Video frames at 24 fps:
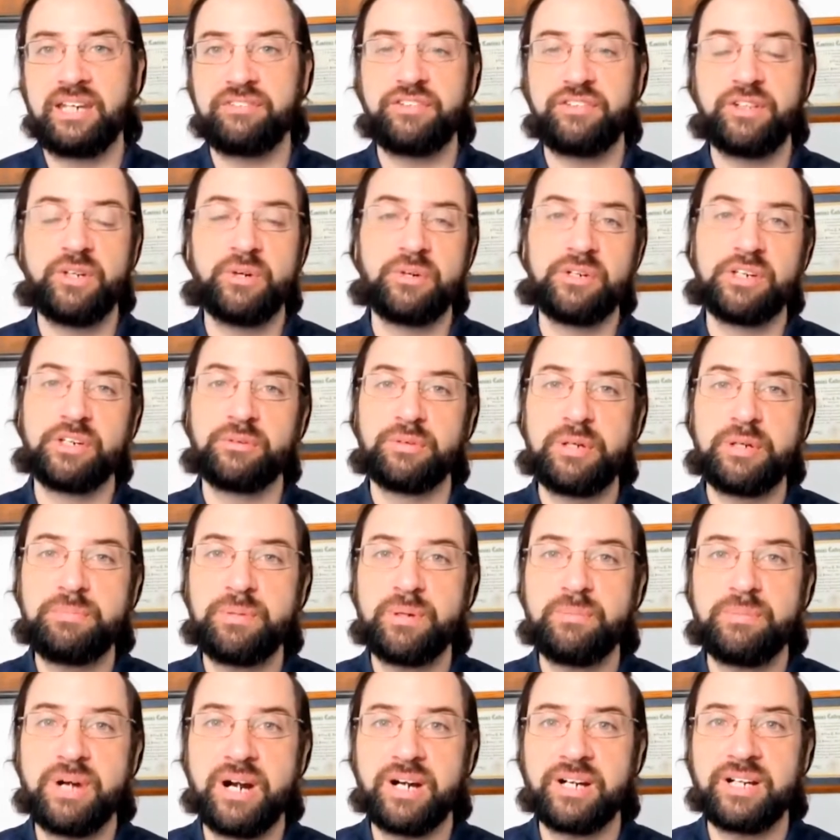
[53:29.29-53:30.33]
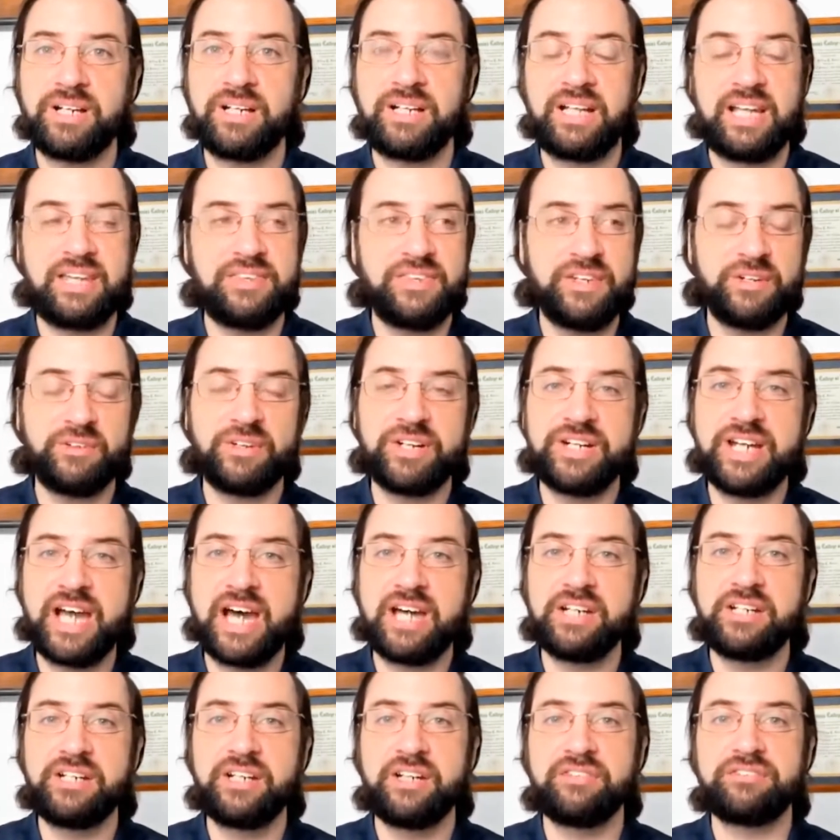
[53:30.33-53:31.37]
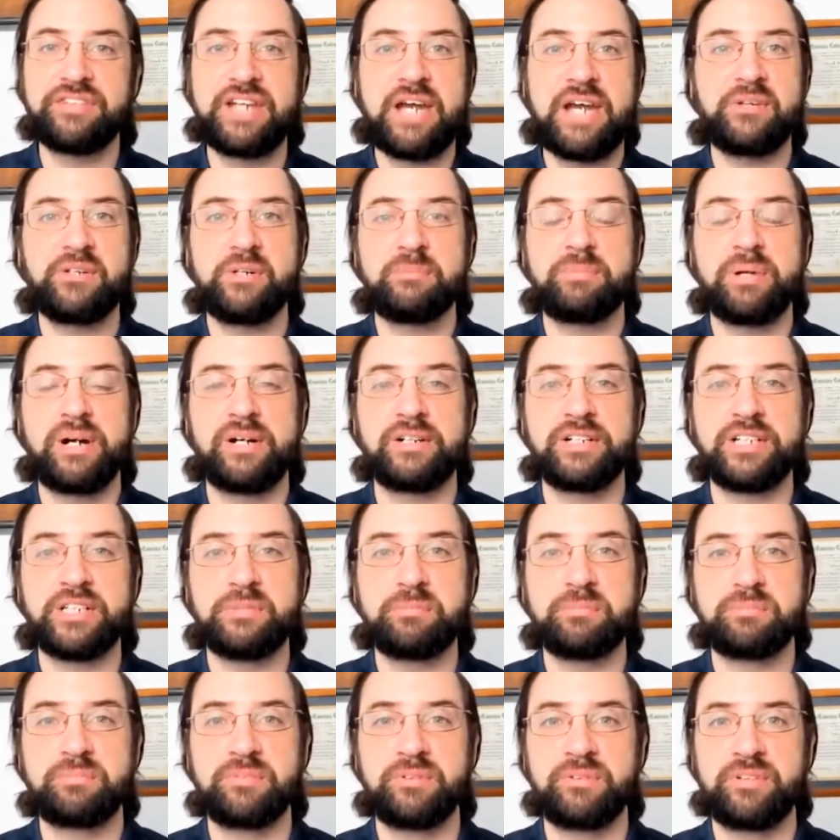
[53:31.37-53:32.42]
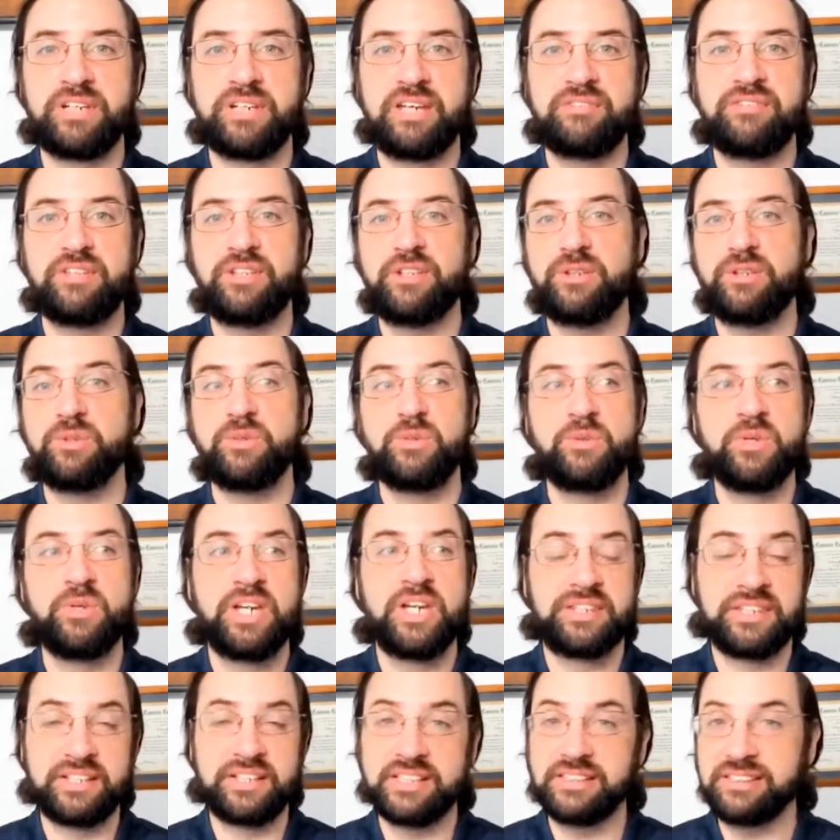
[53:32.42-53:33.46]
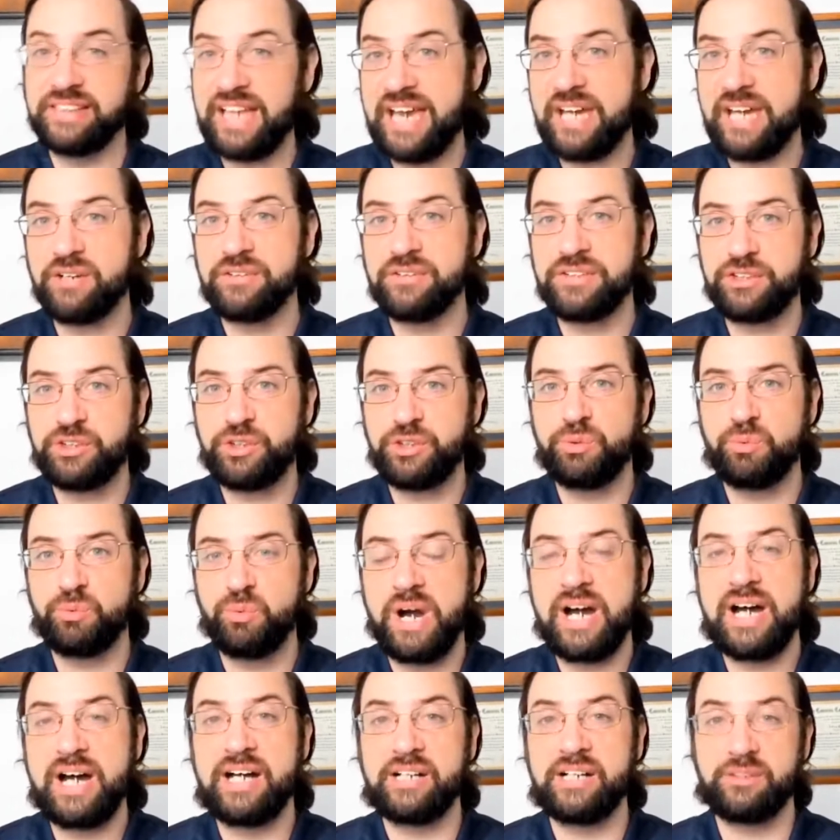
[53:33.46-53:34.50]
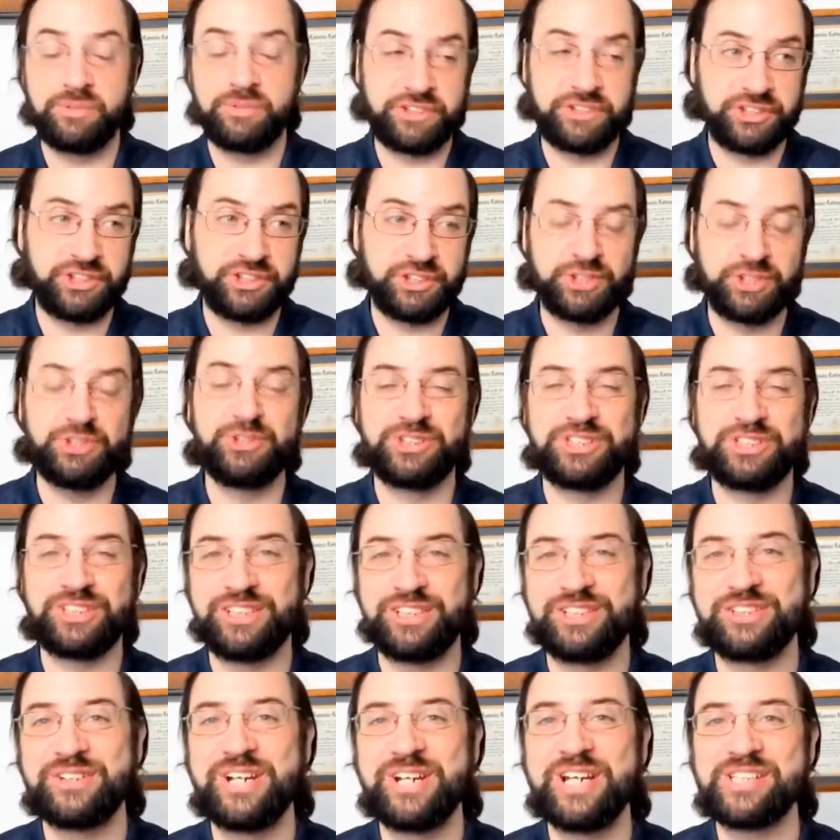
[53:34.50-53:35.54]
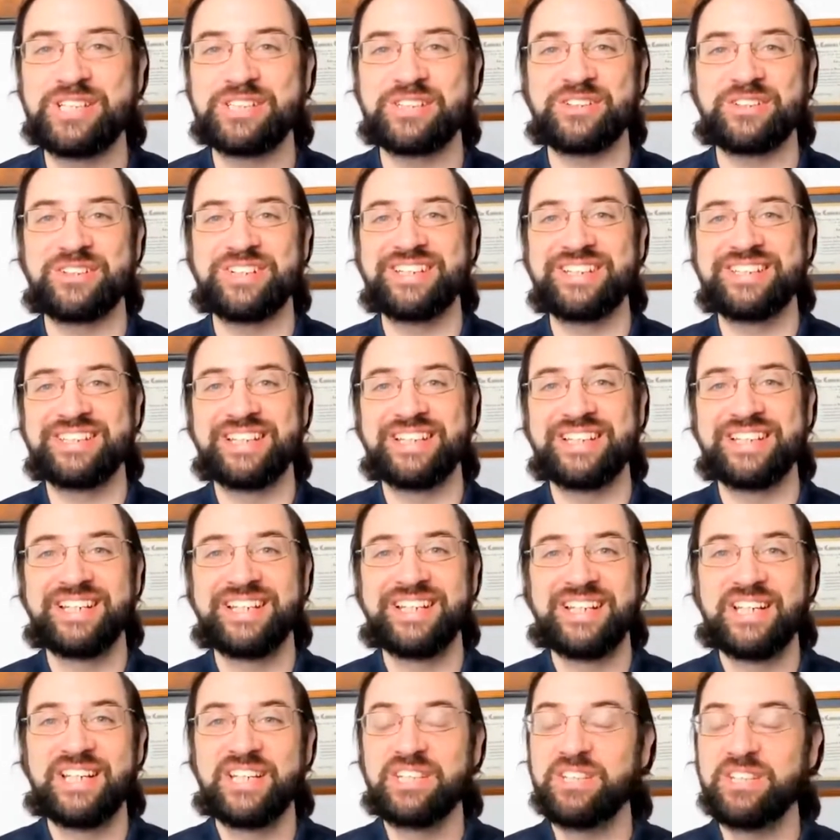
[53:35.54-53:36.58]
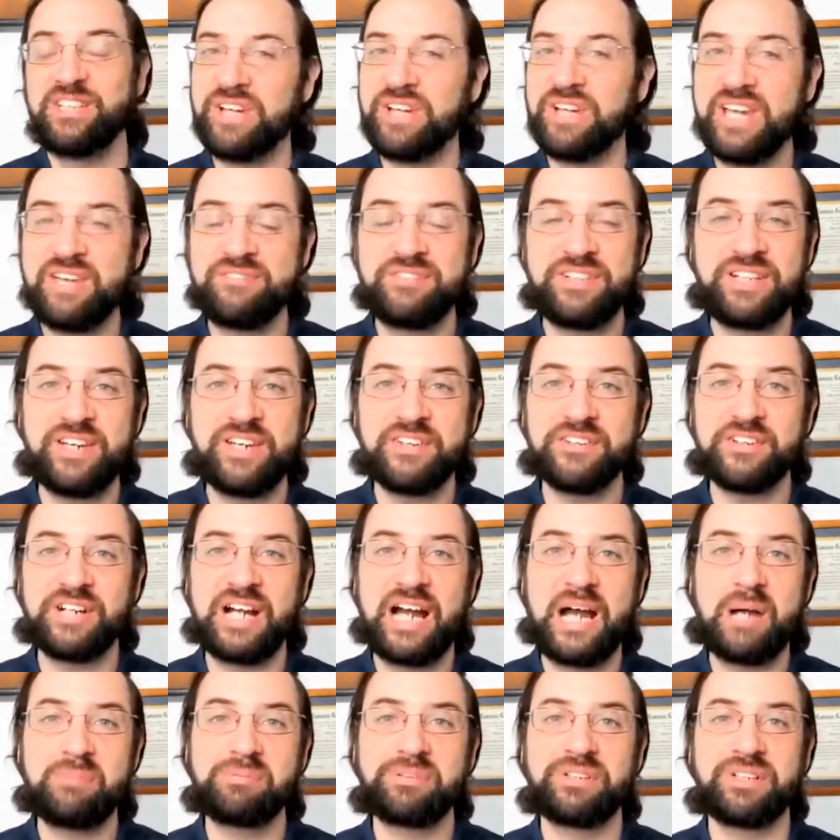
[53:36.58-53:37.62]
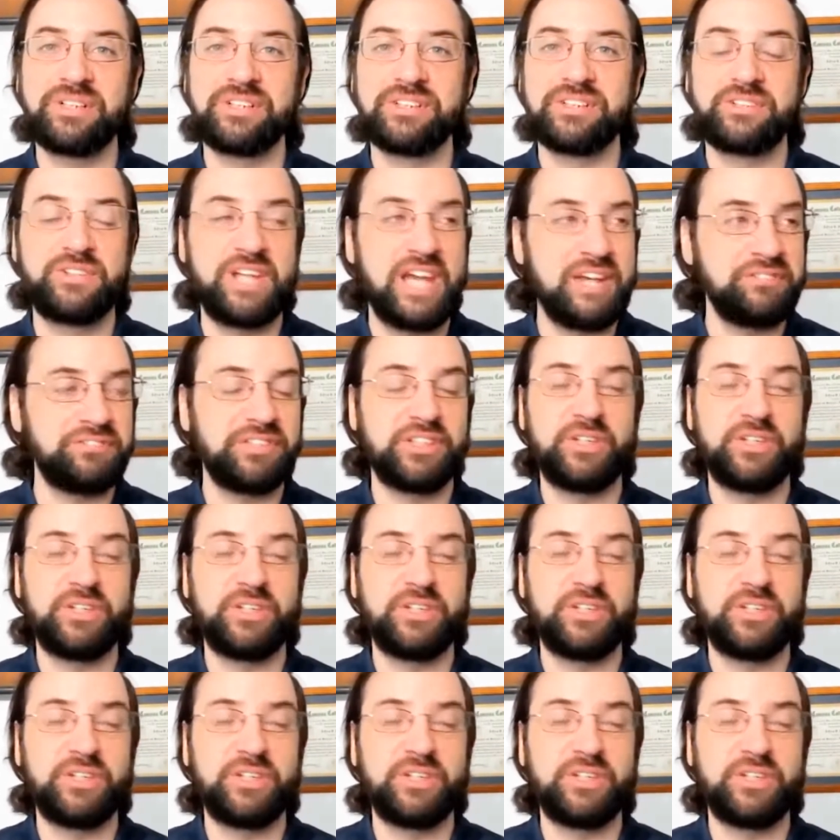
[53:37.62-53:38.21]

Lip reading: And if you go into the repo market and there are not enough counterparties giving you the collateral that you want, which is usually treasuries, you don't have any other options.